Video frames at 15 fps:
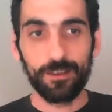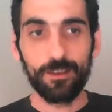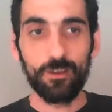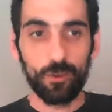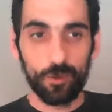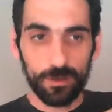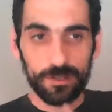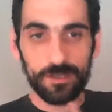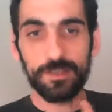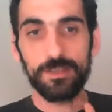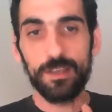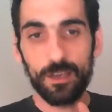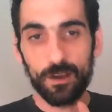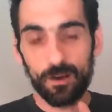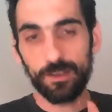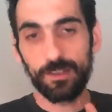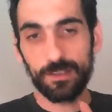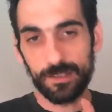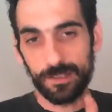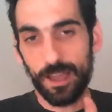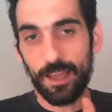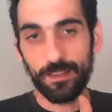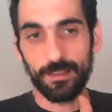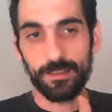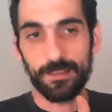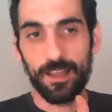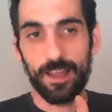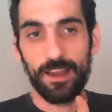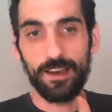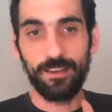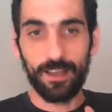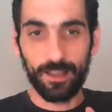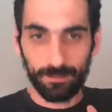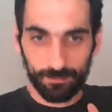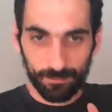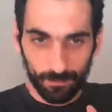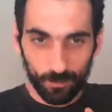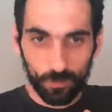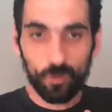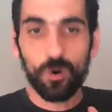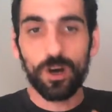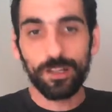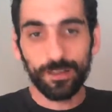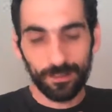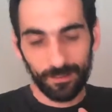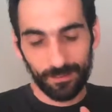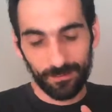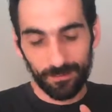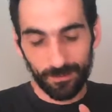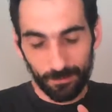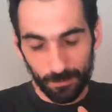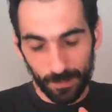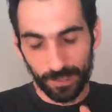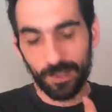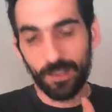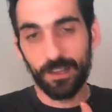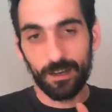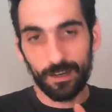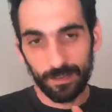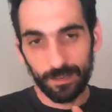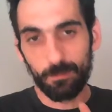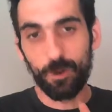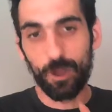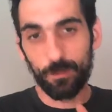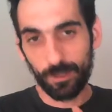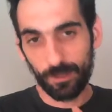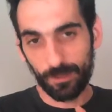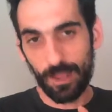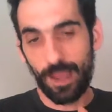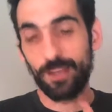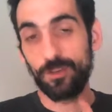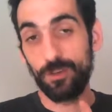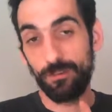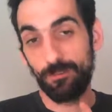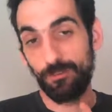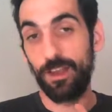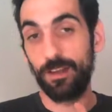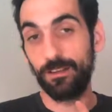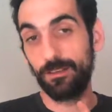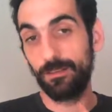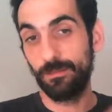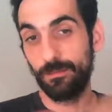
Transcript: You'll see on the status there that what particular deployment actually failed.